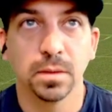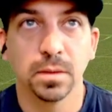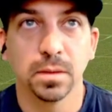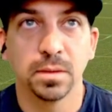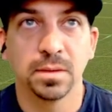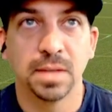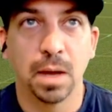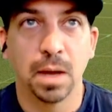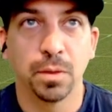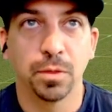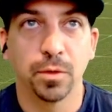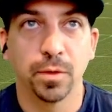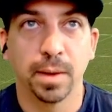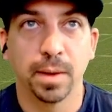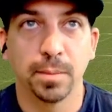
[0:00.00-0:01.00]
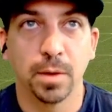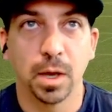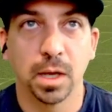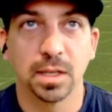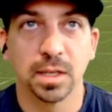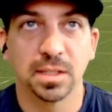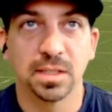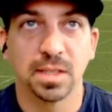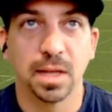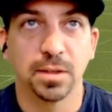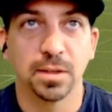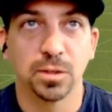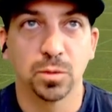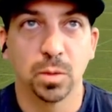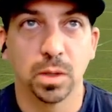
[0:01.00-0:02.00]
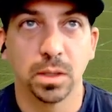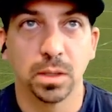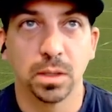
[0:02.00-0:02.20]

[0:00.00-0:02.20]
Down 3. I'm not going to extend this one.